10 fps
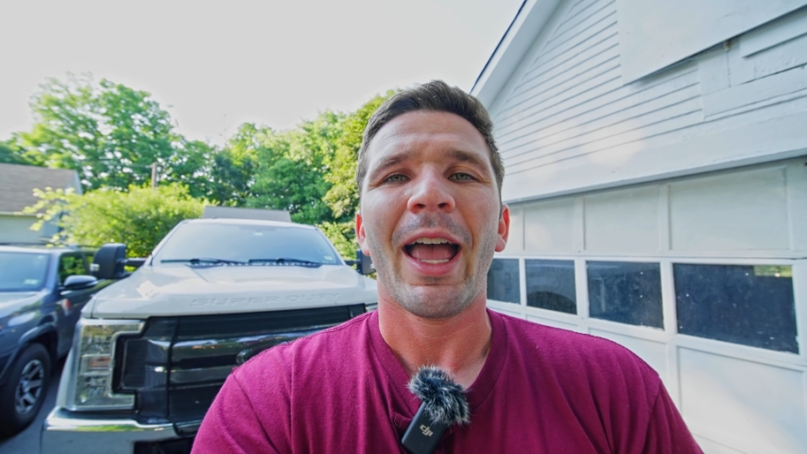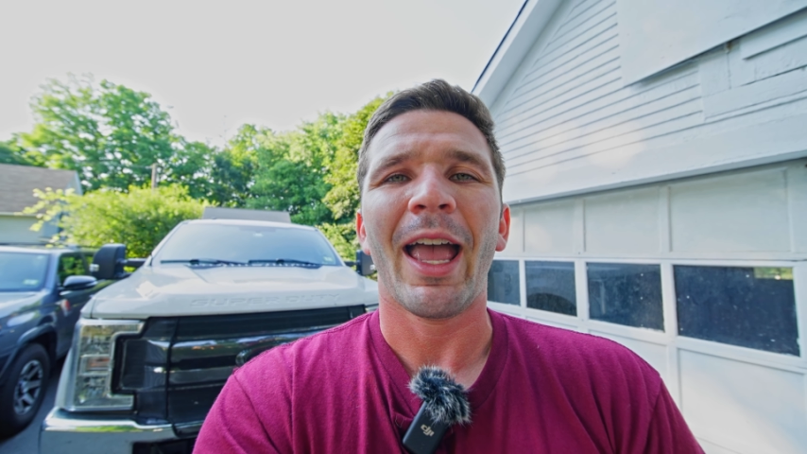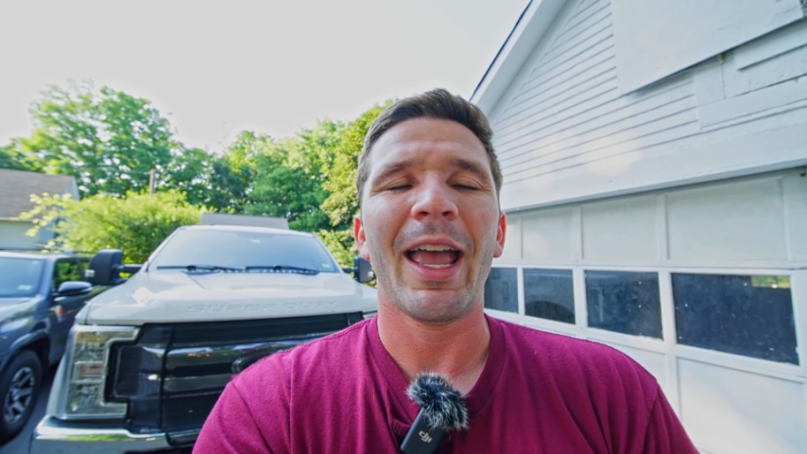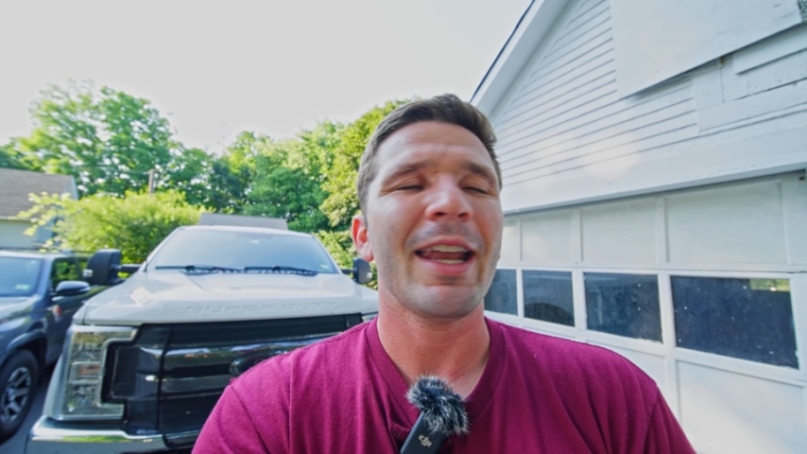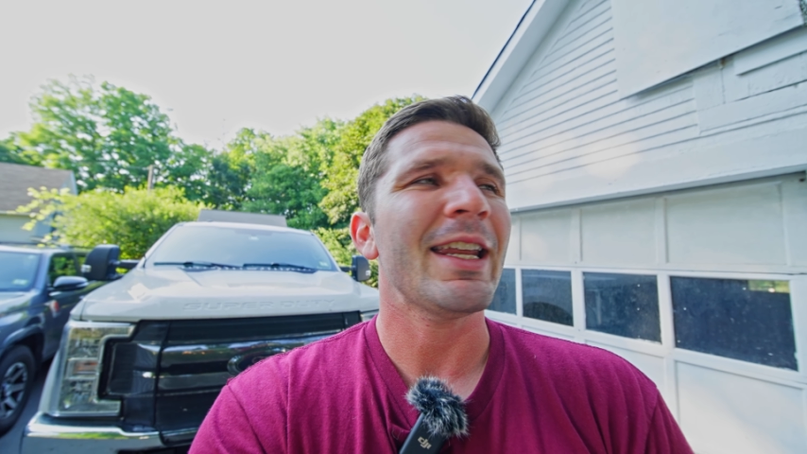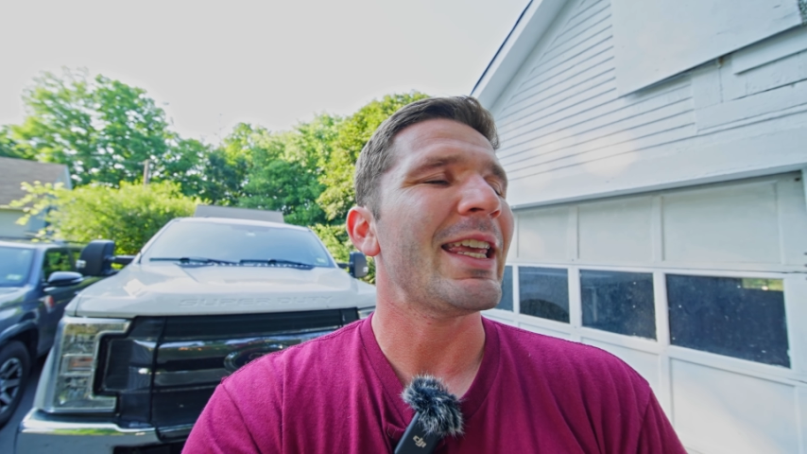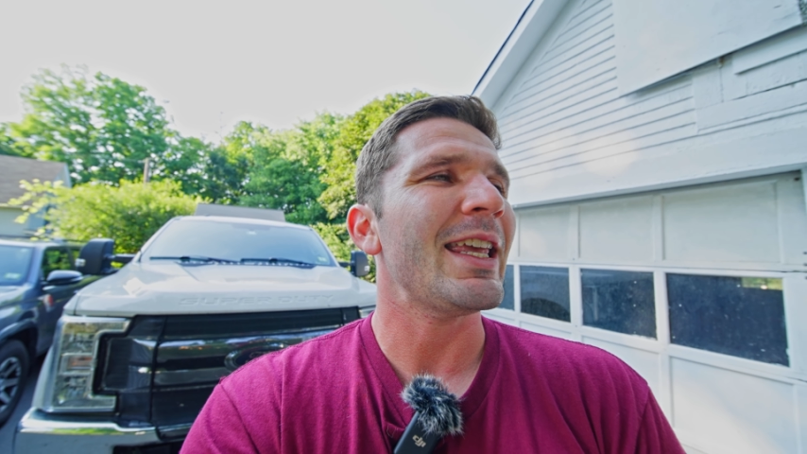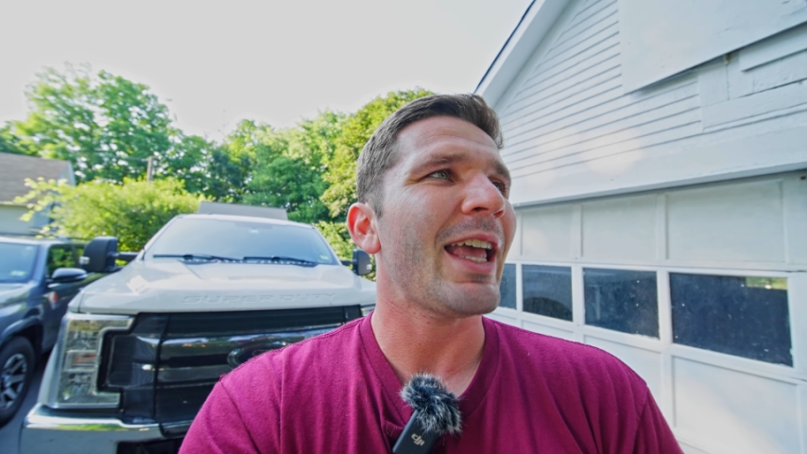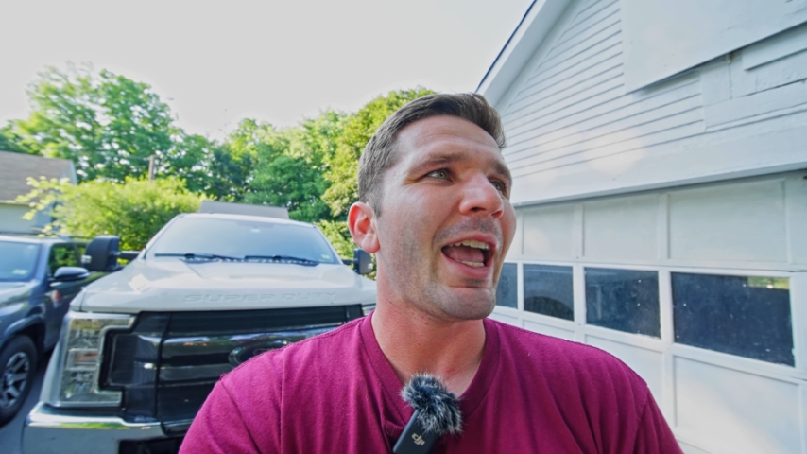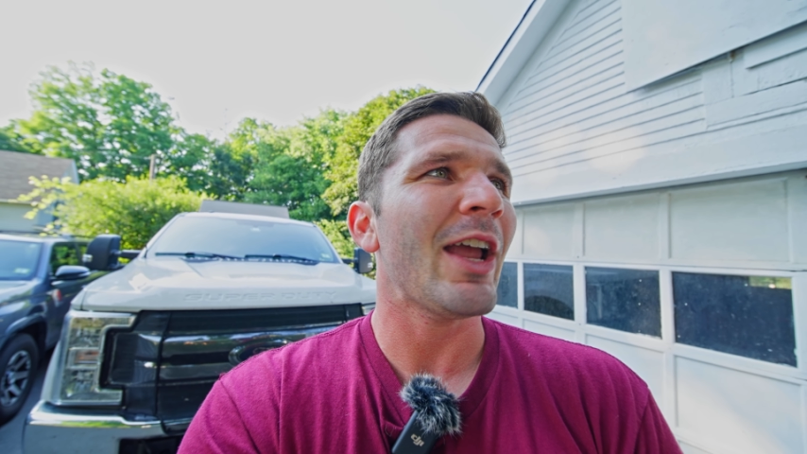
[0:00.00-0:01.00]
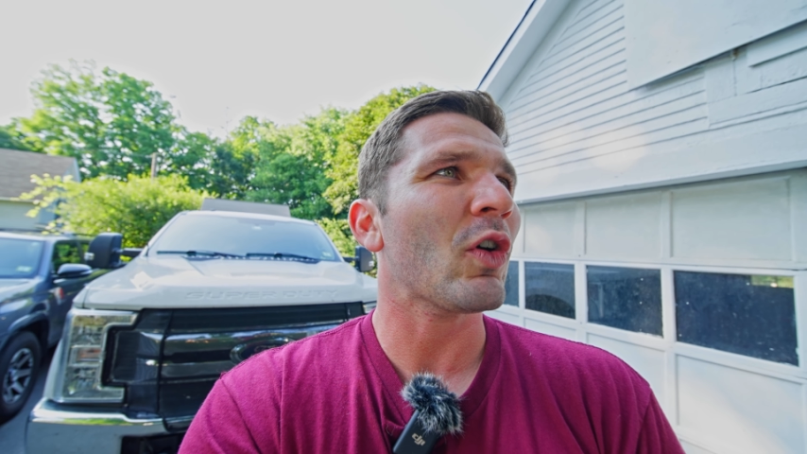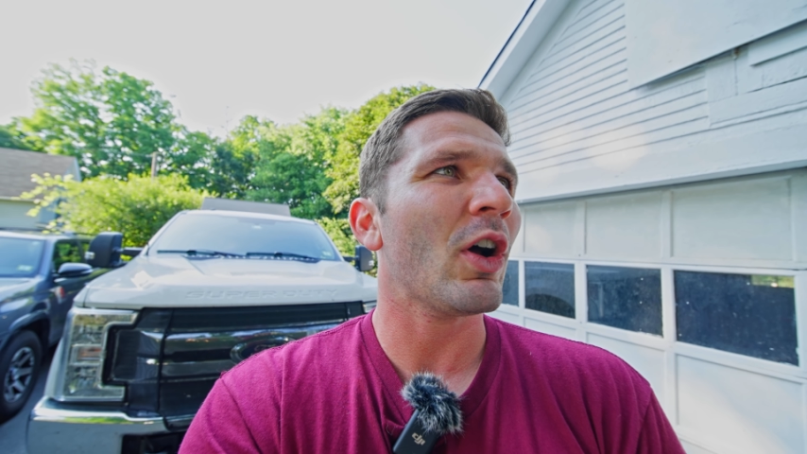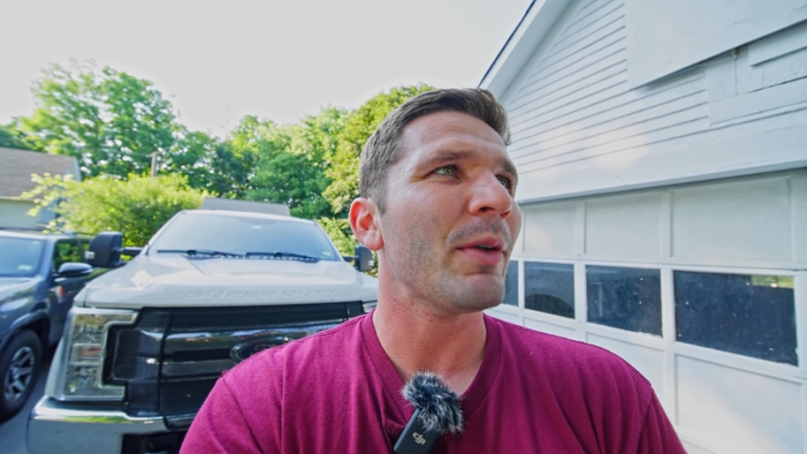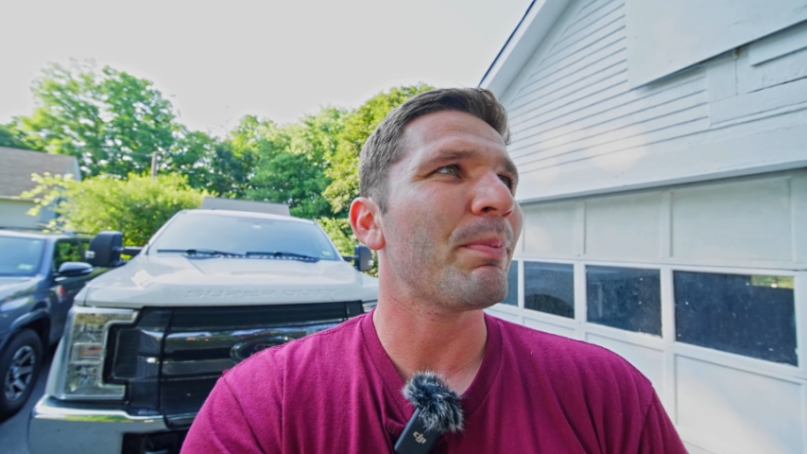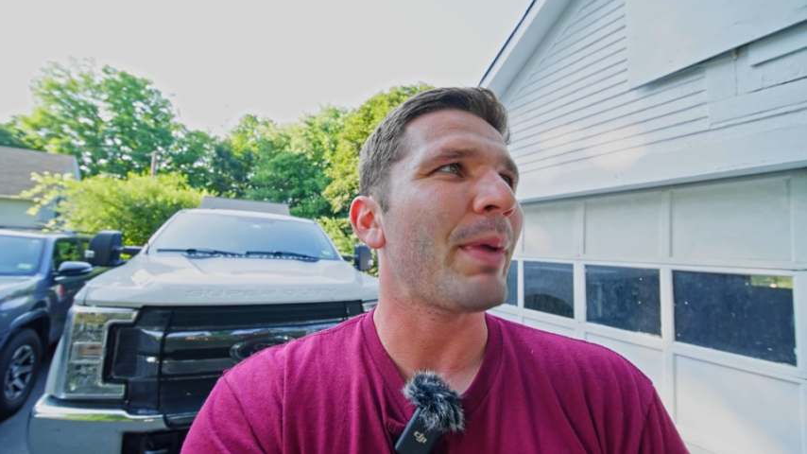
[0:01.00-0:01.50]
and A-Rod